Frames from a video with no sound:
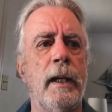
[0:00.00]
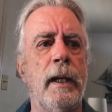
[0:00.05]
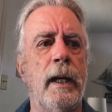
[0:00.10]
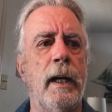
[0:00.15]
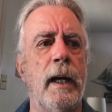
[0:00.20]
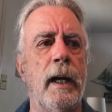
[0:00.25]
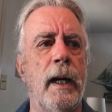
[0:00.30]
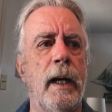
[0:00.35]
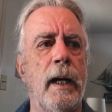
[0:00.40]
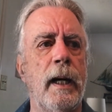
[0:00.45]

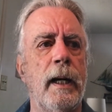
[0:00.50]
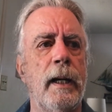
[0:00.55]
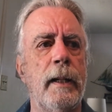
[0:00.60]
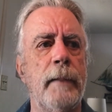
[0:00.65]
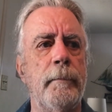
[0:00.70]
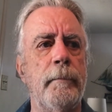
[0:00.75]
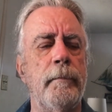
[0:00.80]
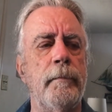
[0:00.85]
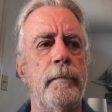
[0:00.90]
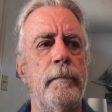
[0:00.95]

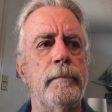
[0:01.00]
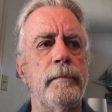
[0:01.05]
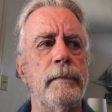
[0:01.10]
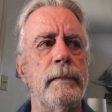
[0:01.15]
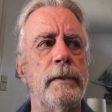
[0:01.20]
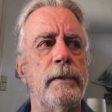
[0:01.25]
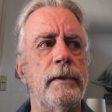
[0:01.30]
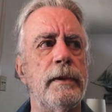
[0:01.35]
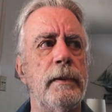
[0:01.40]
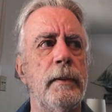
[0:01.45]

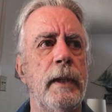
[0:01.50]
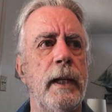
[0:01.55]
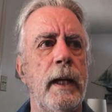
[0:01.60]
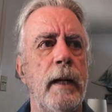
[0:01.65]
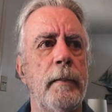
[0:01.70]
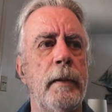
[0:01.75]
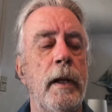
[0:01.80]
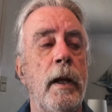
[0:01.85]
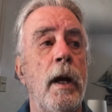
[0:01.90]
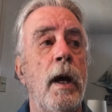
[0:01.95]
Let's see what
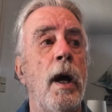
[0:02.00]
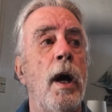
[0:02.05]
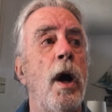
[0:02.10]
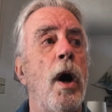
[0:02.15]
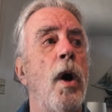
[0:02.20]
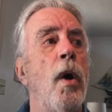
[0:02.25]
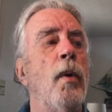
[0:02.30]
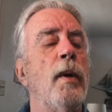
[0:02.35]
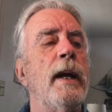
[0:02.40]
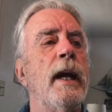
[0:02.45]
happened.
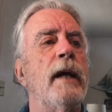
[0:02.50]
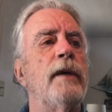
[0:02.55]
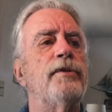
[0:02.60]
Oh yeah,